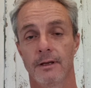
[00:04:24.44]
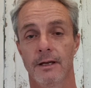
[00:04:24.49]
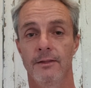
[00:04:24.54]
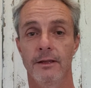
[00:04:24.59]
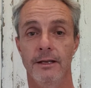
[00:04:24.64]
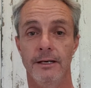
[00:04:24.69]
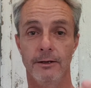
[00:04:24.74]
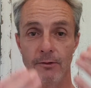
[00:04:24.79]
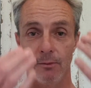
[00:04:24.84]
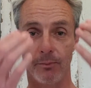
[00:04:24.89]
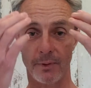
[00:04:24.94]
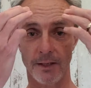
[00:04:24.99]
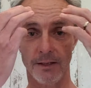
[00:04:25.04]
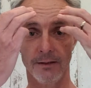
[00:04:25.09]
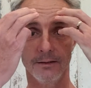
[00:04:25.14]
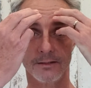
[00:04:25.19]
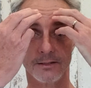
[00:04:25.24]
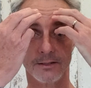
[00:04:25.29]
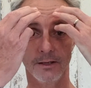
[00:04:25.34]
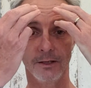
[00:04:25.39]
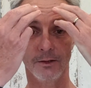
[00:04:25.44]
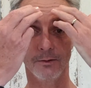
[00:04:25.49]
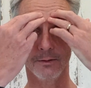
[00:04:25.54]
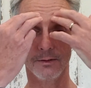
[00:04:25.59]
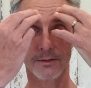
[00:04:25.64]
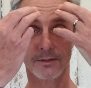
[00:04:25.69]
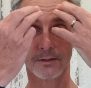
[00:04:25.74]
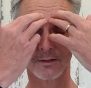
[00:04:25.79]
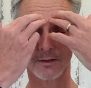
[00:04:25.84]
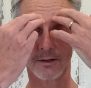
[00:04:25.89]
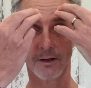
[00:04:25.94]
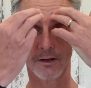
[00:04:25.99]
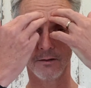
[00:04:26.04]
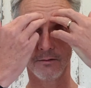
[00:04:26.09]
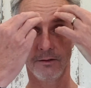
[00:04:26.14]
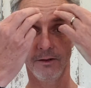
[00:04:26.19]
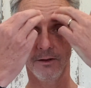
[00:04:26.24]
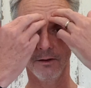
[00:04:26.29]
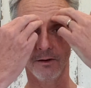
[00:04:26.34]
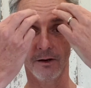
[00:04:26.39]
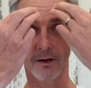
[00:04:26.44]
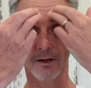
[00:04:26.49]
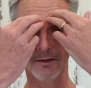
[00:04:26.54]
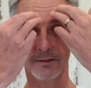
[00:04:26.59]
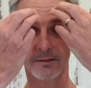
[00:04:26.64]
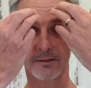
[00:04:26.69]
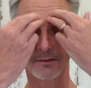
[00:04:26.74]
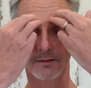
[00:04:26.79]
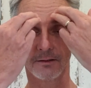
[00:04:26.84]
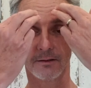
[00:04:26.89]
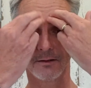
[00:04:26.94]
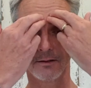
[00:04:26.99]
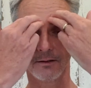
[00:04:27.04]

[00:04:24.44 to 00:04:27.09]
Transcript: And then you repeat the sequence. Over the eyes,